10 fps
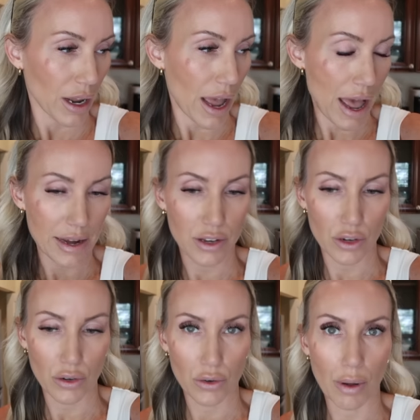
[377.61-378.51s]
head
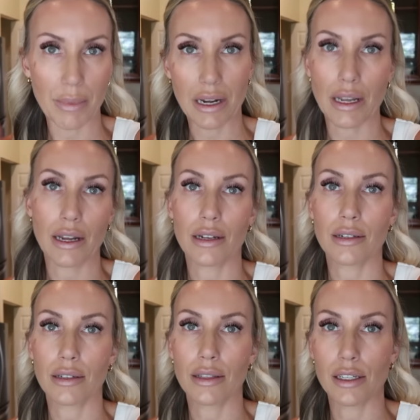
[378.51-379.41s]
to a
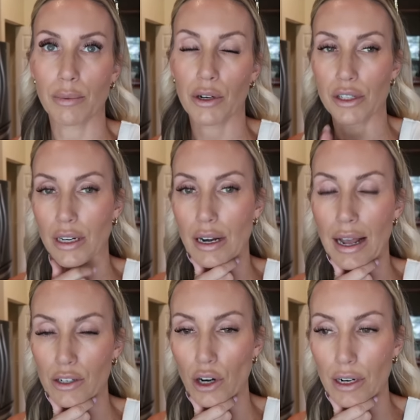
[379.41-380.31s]
meeting this person
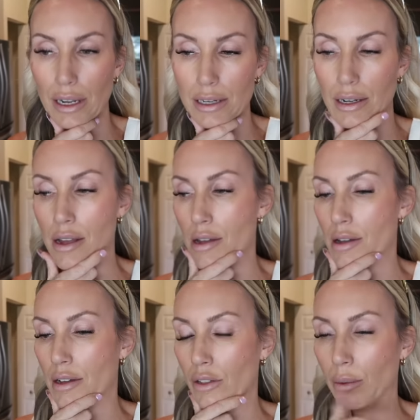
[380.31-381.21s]
at Target,
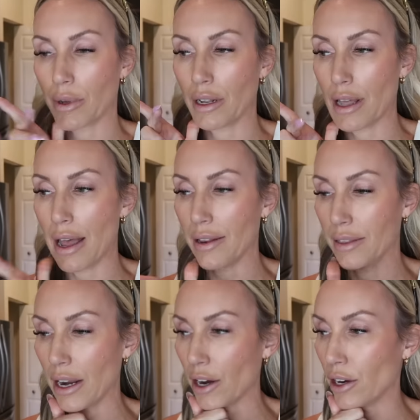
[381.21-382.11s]
so I'm gonna head
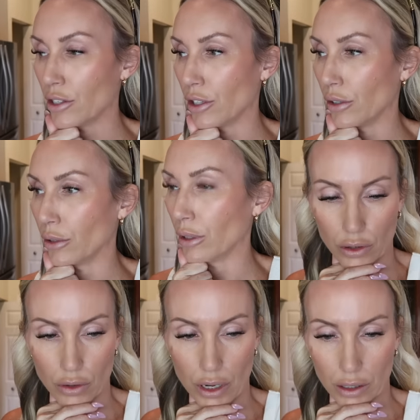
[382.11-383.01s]
there to
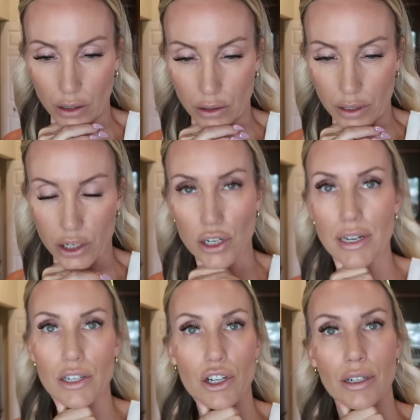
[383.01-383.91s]
do the little
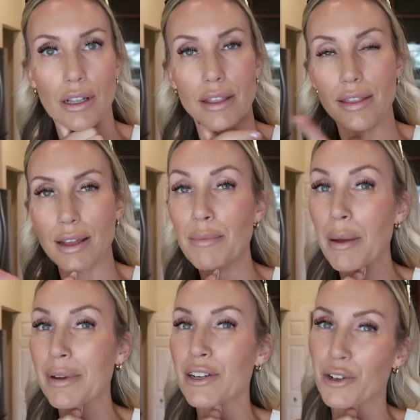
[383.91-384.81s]
exchange, then
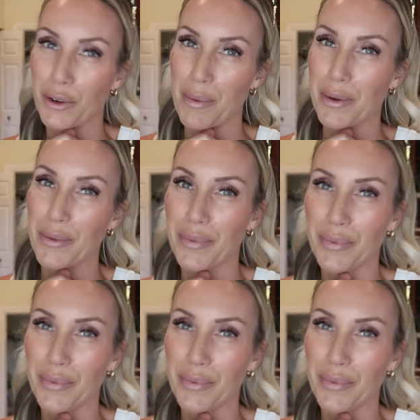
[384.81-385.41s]
maybe to Crumbl.